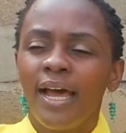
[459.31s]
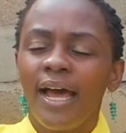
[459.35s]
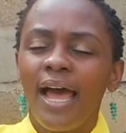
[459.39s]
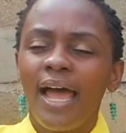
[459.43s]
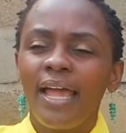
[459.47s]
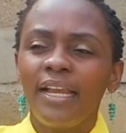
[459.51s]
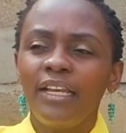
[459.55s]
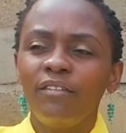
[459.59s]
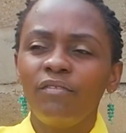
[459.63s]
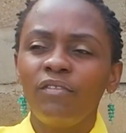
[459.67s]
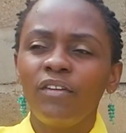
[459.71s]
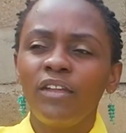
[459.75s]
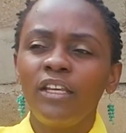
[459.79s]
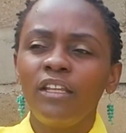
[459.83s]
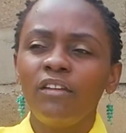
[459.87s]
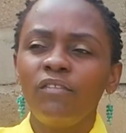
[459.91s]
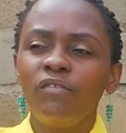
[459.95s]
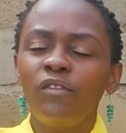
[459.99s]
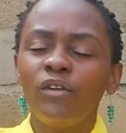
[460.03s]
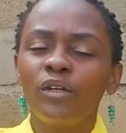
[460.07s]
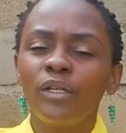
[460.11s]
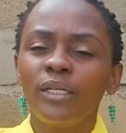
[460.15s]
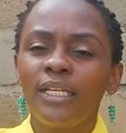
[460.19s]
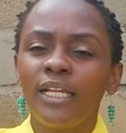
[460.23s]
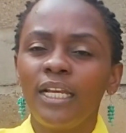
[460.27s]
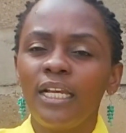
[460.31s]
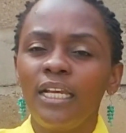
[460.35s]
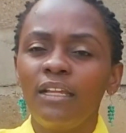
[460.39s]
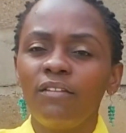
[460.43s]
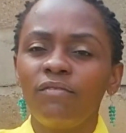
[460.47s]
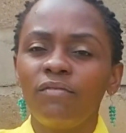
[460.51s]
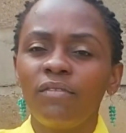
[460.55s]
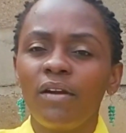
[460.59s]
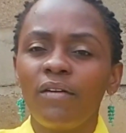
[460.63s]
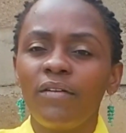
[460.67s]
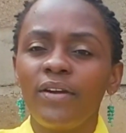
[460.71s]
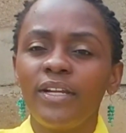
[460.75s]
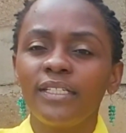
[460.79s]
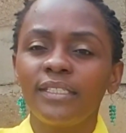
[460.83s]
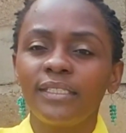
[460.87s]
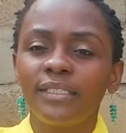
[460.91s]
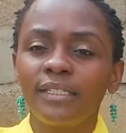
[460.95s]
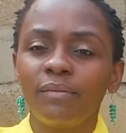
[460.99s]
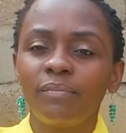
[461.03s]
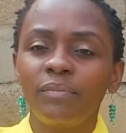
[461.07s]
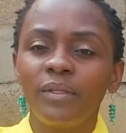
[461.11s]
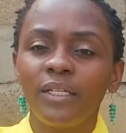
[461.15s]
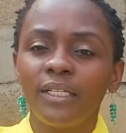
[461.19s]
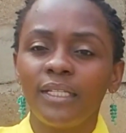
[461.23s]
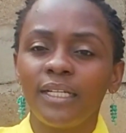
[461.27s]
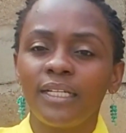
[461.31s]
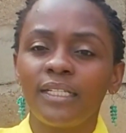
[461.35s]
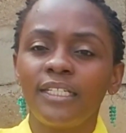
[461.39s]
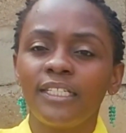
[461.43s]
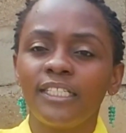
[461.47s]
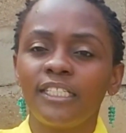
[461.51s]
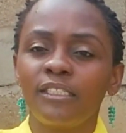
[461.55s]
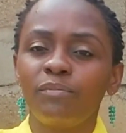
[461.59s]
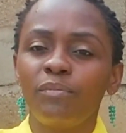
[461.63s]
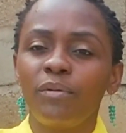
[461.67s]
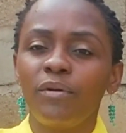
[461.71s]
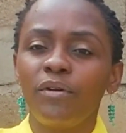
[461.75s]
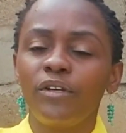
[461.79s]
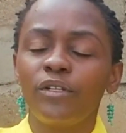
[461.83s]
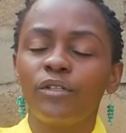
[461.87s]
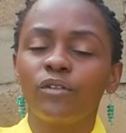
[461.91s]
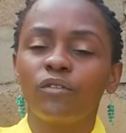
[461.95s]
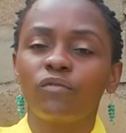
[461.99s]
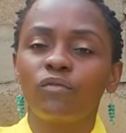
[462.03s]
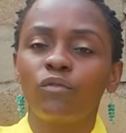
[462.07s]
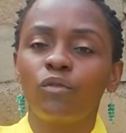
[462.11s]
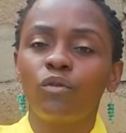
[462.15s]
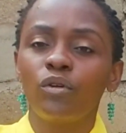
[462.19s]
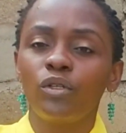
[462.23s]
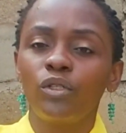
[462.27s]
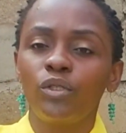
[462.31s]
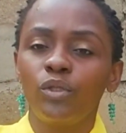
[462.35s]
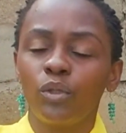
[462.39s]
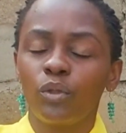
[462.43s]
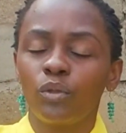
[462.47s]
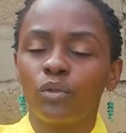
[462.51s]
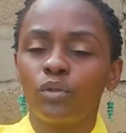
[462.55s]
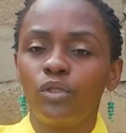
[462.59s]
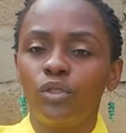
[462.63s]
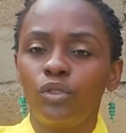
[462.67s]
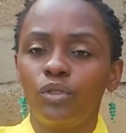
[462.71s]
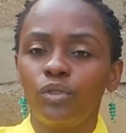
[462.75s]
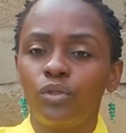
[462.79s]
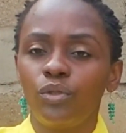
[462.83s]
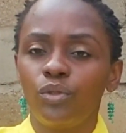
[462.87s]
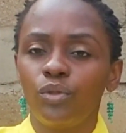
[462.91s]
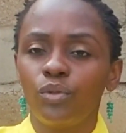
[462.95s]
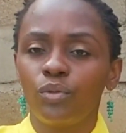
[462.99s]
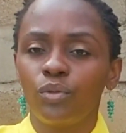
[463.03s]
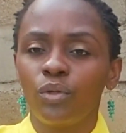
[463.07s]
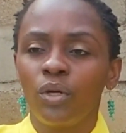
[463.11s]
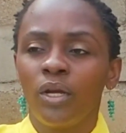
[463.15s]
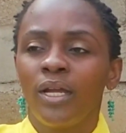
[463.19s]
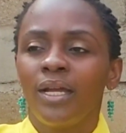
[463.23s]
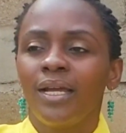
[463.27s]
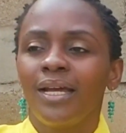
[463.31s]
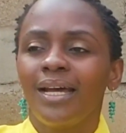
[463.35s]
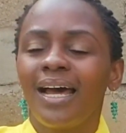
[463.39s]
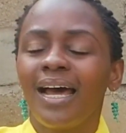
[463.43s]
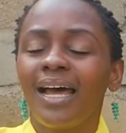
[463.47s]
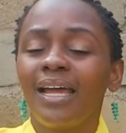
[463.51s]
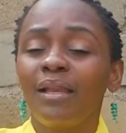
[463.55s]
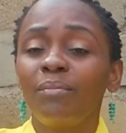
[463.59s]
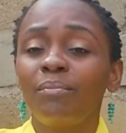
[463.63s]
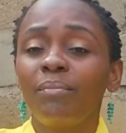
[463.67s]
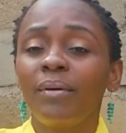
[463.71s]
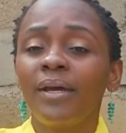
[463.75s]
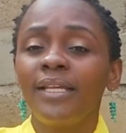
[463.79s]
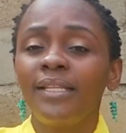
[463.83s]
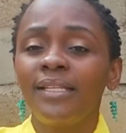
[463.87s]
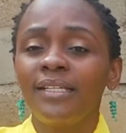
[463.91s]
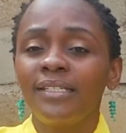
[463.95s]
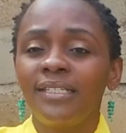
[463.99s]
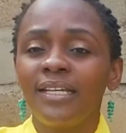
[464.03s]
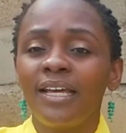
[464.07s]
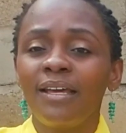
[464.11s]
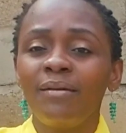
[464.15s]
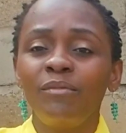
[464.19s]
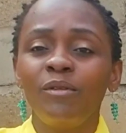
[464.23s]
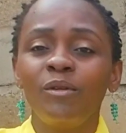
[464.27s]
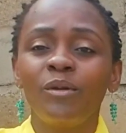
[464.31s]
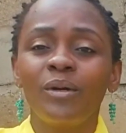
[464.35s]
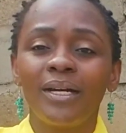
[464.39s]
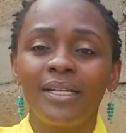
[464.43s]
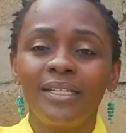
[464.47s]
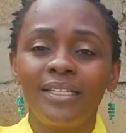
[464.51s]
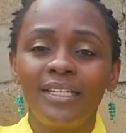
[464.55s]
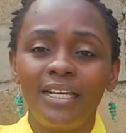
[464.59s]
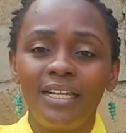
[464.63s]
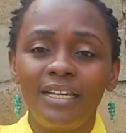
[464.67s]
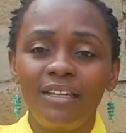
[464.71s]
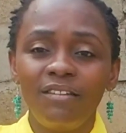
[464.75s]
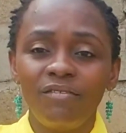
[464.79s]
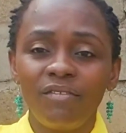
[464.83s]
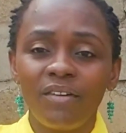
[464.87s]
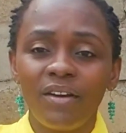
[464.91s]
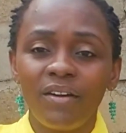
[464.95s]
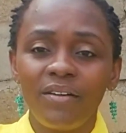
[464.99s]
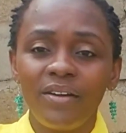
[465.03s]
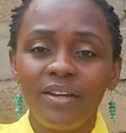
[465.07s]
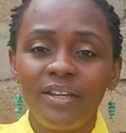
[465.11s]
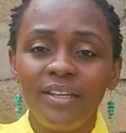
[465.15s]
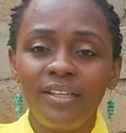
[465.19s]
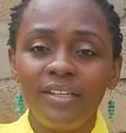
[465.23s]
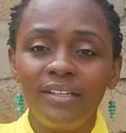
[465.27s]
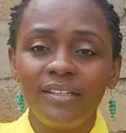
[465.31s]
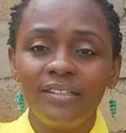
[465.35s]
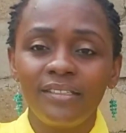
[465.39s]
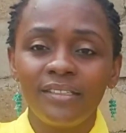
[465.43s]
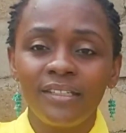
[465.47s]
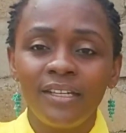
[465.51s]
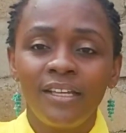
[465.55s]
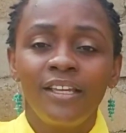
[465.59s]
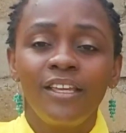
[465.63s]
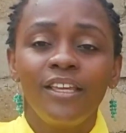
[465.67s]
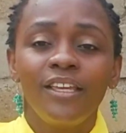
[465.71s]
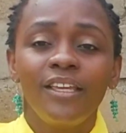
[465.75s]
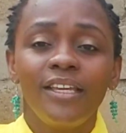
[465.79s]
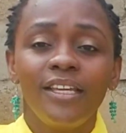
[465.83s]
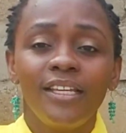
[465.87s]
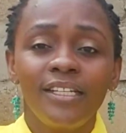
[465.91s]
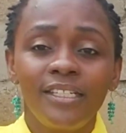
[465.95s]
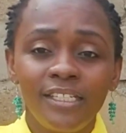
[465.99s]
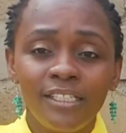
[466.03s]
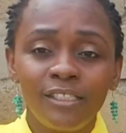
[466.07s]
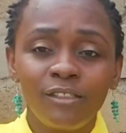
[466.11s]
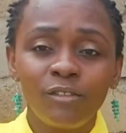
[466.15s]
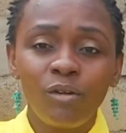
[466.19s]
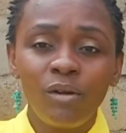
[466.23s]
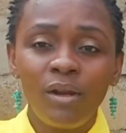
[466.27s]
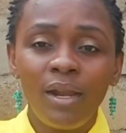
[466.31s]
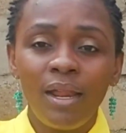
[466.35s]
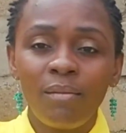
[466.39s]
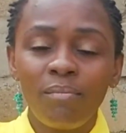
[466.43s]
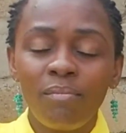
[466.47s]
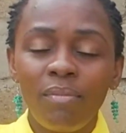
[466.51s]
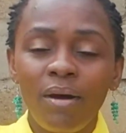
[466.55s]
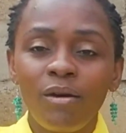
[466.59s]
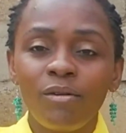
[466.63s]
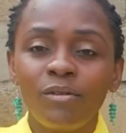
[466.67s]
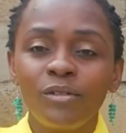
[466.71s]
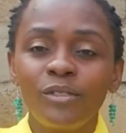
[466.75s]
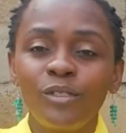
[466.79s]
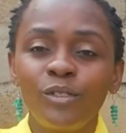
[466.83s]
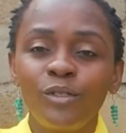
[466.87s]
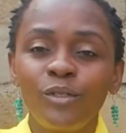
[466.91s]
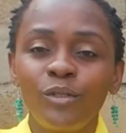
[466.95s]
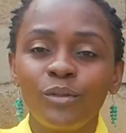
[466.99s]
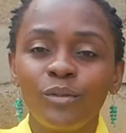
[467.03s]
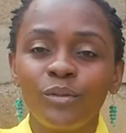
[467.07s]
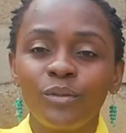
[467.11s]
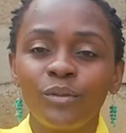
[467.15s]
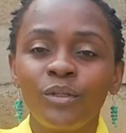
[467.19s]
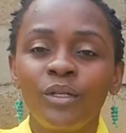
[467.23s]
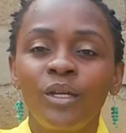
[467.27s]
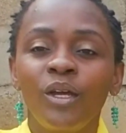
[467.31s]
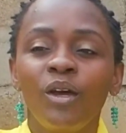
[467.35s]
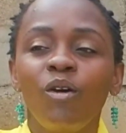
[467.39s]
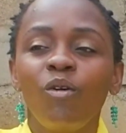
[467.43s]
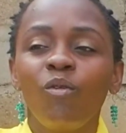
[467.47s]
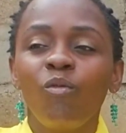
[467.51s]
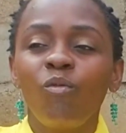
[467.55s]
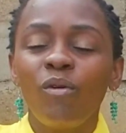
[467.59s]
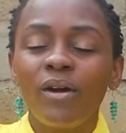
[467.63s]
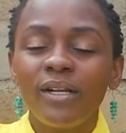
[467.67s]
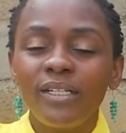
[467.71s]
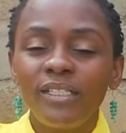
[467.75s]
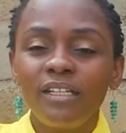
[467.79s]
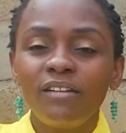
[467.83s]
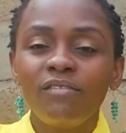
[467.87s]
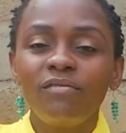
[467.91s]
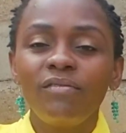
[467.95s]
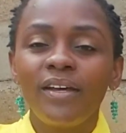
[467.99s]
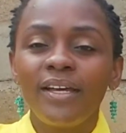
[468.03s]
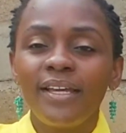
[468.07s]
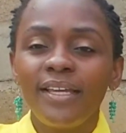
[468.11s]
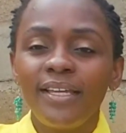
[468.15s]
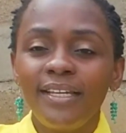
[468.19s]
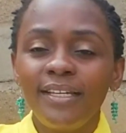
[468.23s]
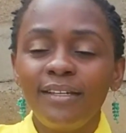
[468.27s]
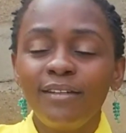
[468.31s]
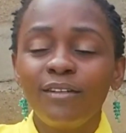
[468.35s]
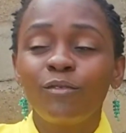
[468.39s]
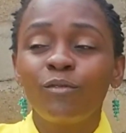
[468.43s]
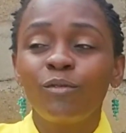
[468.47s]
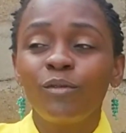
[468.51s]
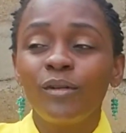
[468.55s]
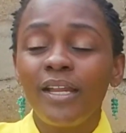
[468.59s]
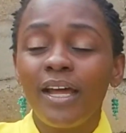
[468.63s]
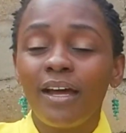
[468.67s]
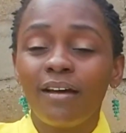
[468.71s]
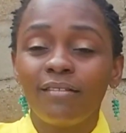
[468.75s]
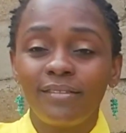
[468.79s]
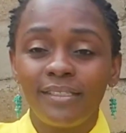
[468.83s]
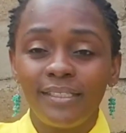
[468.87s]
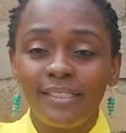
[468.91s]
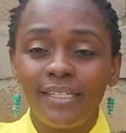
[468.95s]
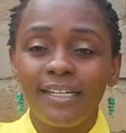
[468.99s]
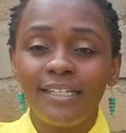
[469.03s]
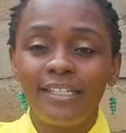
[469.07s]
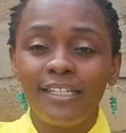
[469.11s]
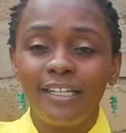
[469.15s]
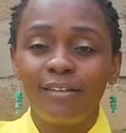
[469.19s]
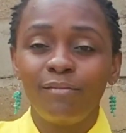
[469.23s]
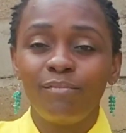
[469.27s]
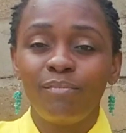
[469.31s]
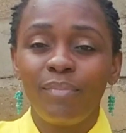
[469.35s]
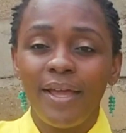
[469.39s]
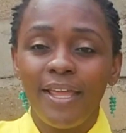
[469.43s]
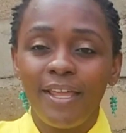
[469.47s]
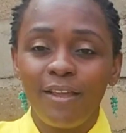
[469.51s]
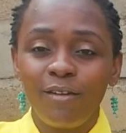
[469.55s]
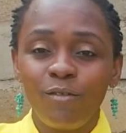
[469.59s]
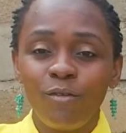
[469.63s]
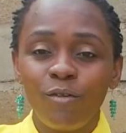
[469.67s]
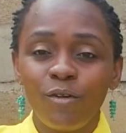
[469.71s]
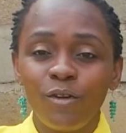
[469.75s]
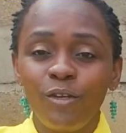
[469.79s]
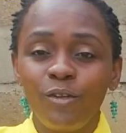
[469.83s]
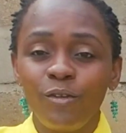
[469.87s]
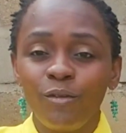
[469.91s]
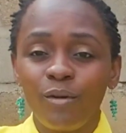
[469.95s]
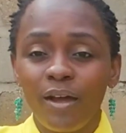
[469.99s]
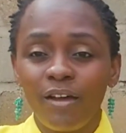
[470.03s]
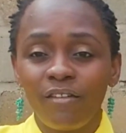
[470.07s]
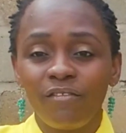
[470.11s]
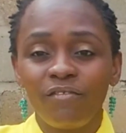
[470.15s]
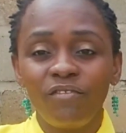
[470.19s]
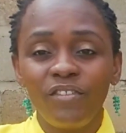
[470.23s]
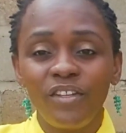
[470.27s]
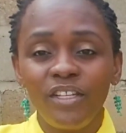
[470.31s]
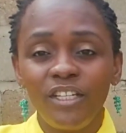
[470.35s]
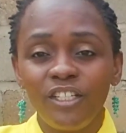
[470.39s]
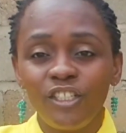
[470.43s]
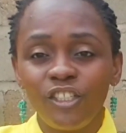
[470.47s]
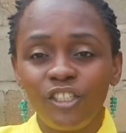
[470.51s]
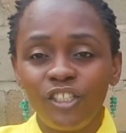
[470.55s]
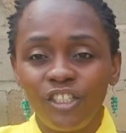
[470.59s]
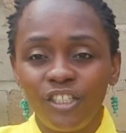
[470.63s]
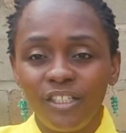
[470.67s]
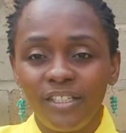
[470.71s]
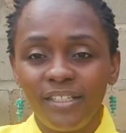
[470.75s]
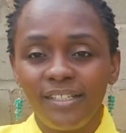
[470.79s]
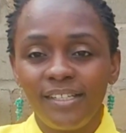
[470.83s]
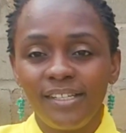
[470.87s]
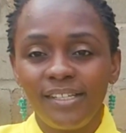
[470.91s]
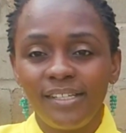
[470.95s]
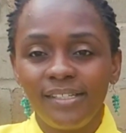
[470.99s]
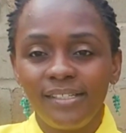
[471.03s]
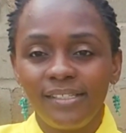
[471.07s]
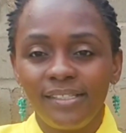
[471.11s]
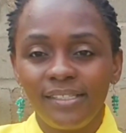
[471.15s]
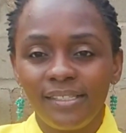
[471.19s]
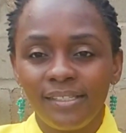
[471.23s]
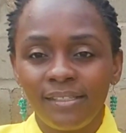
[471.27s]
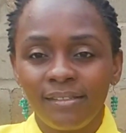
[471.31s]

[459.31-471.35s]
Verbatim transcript: And even if you're delivering something that the Spirit of God told you to, and by the time you are delivering it, it is all about you. Whatever could have started by God, you are finishing it.